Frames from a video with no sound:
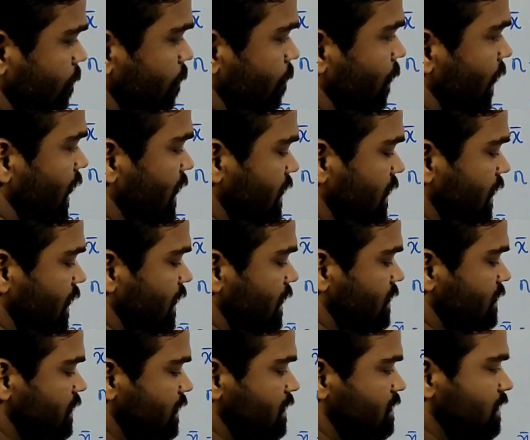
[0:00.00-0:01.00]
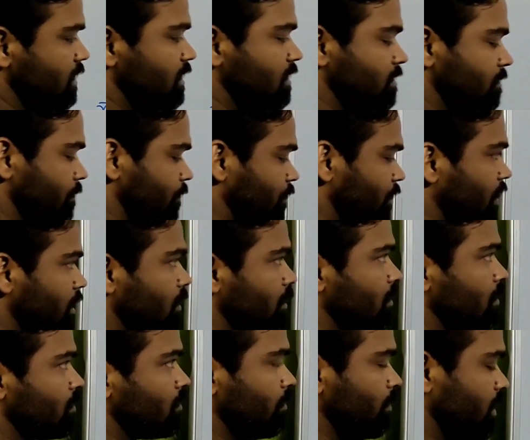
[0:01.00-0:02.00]
by 8, isn't it?
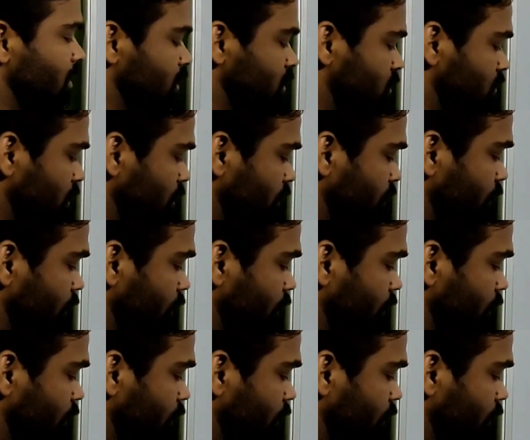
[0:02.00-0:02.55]
The mean is